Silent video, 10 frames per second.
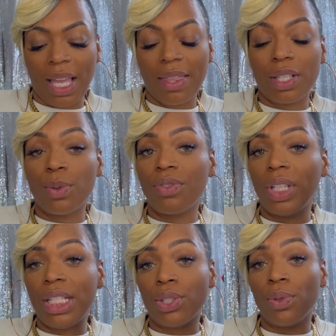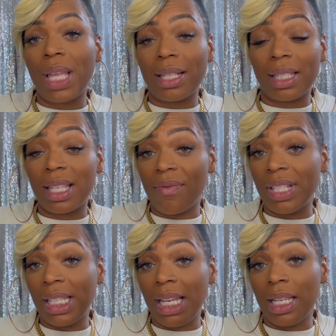This was released in
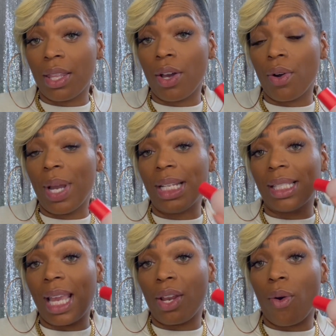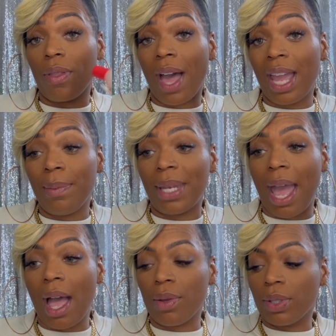2017 though, and it's getting all the hype
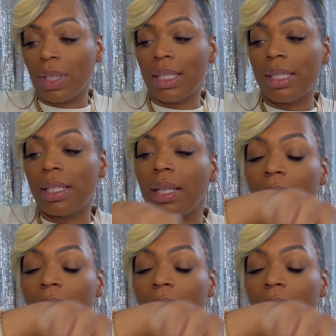now, so let's see.